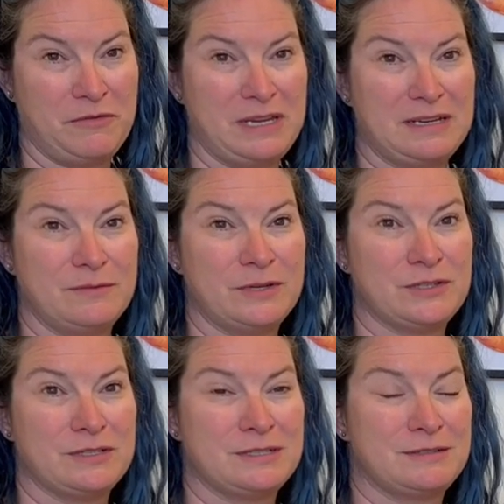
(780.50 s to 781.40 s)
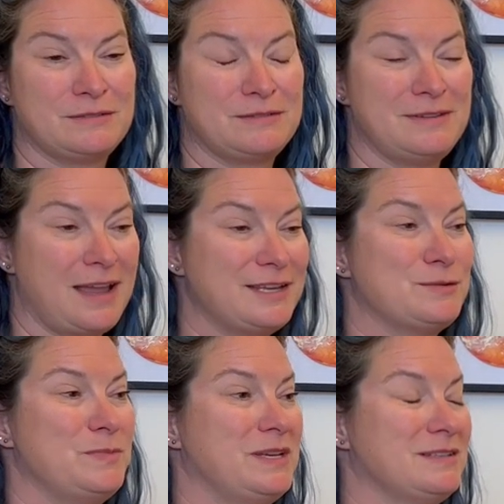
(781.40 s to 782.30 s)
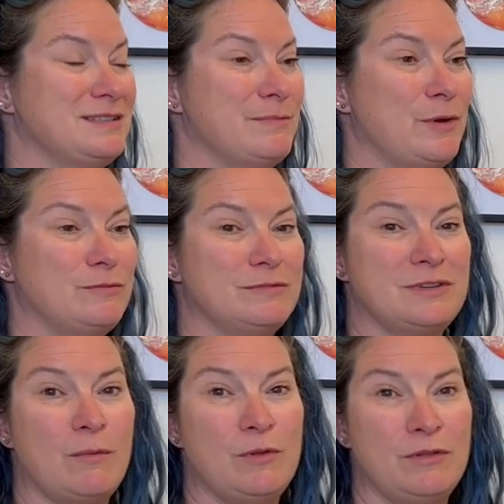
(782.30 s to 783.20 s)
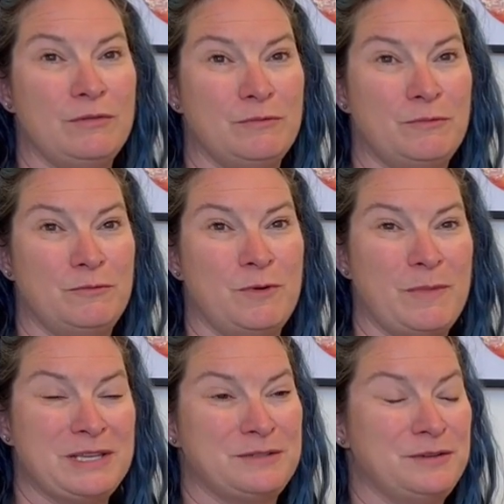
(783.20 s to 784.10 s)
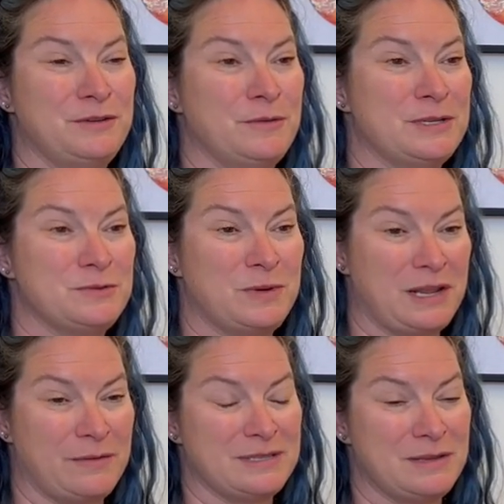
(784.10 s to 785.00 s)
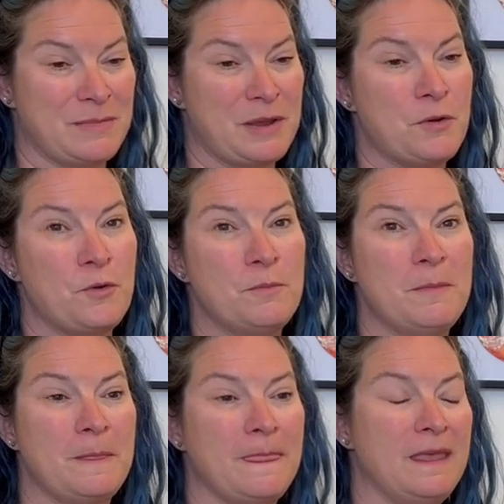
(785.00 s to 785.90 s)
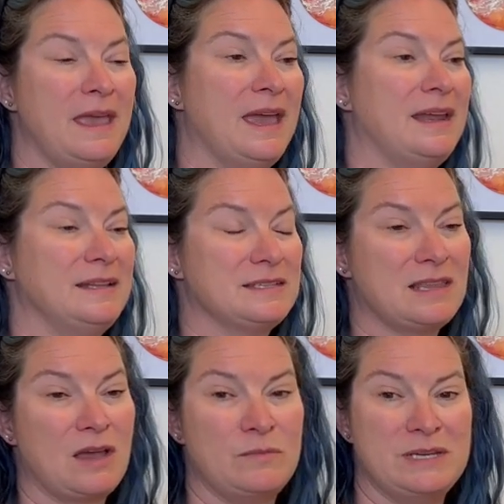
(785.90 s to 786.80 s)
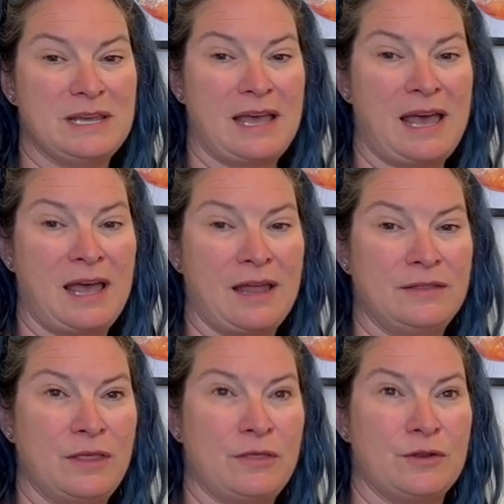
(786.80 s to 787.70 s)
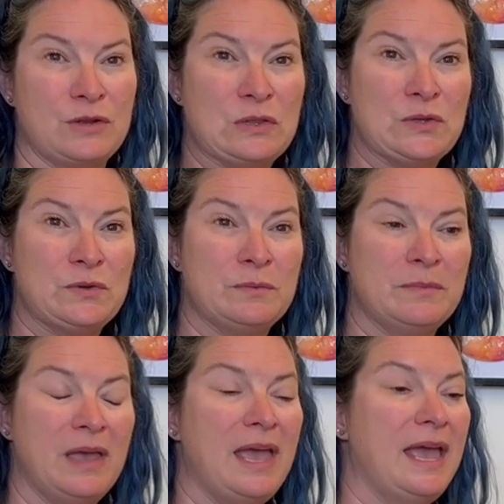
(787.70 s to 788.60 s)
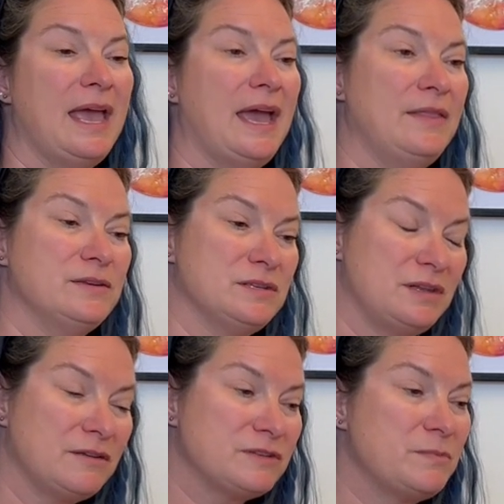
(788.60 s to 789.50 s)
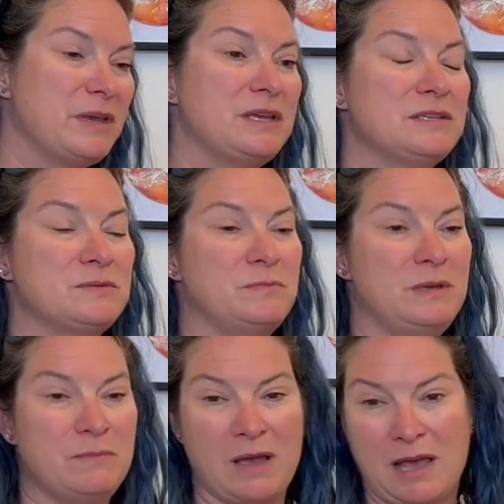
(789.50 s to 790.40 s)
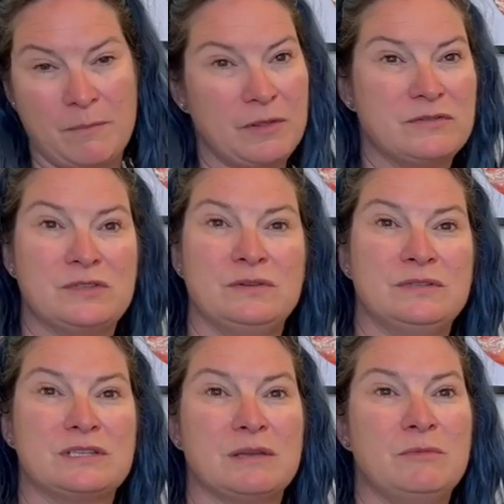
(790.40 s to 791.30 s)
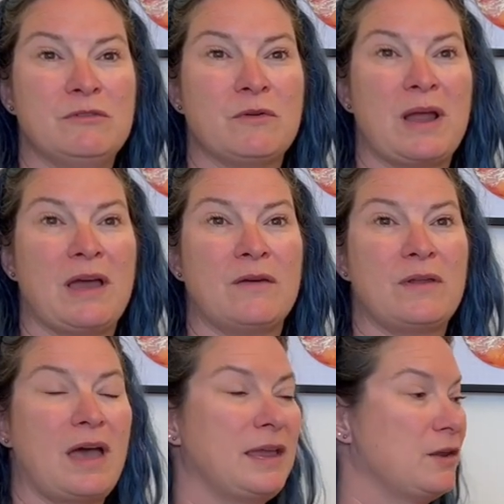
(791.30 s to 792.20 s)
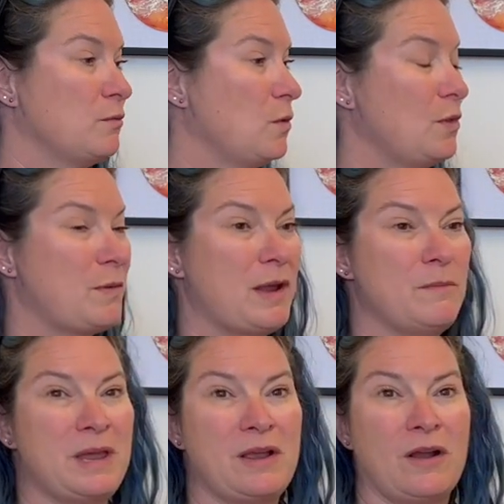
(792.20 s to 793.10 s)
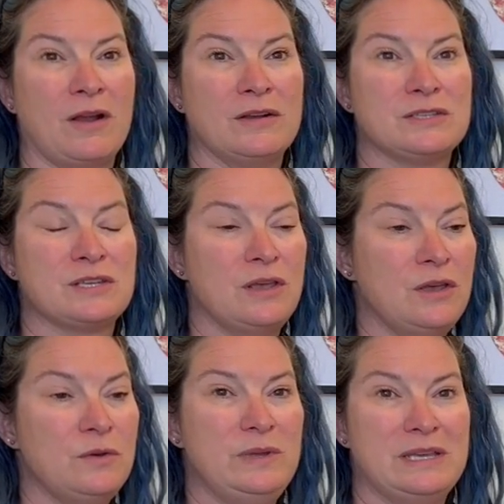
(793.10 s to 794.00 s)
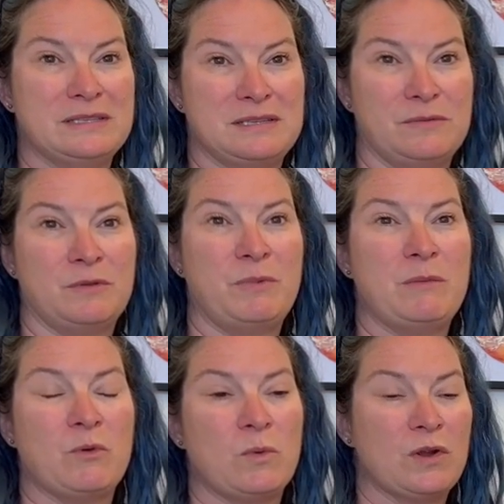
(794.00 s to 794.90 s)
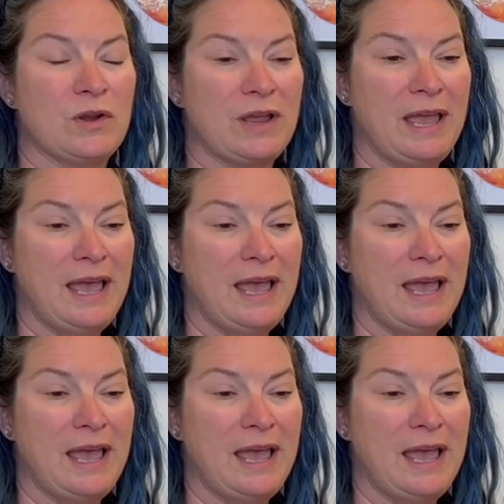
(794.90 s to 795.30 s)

feet, which is nice because it's about double what my studio was when I was in my home. And it's allowed me to add the 3rd loom. And there's enough space, a couple of students can move around. I can roll around my carts. We can sit with paperwork.